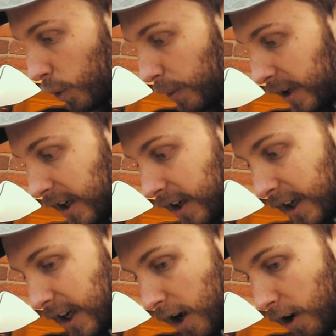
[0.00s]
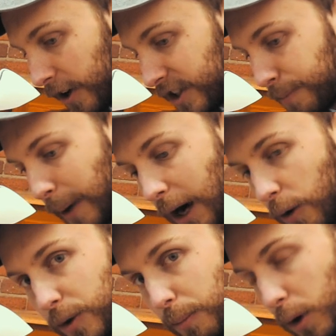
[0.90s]
would be a uh, light
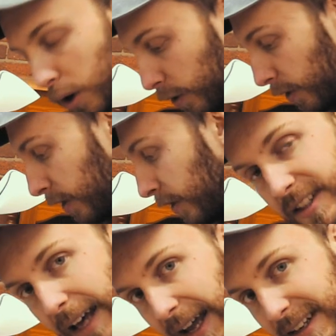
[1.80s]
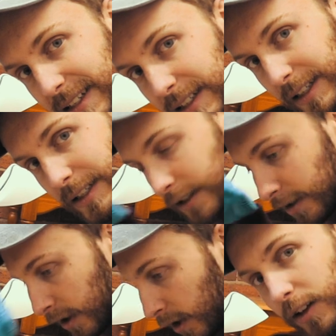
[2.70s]
powder blue, tan seat,
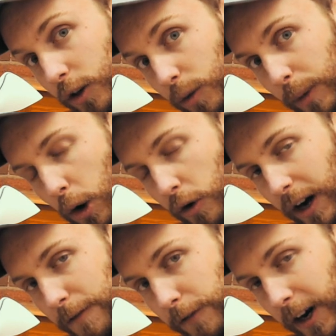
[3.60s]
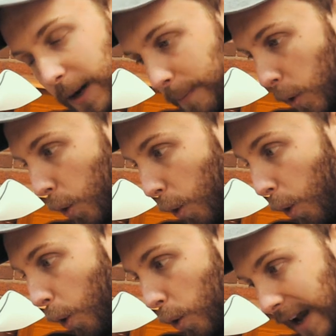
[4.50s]
gunmetal grey frame,
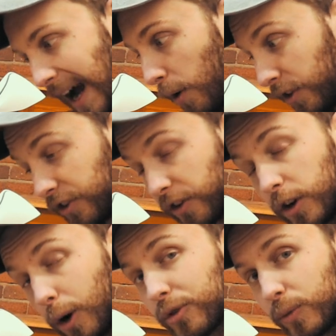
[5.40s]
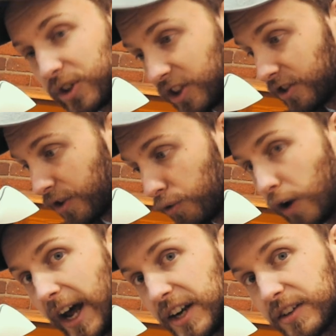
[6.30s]
or now this third option which is the
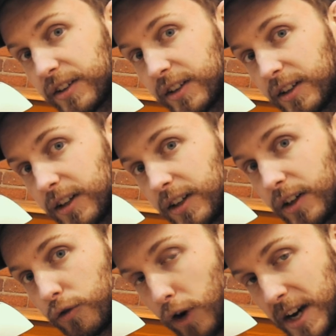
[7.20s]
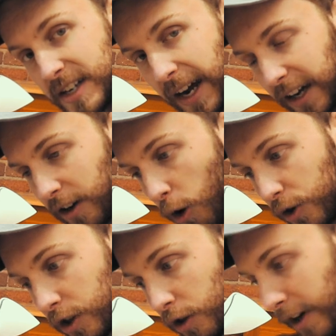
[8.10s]
red. Red tank, Honda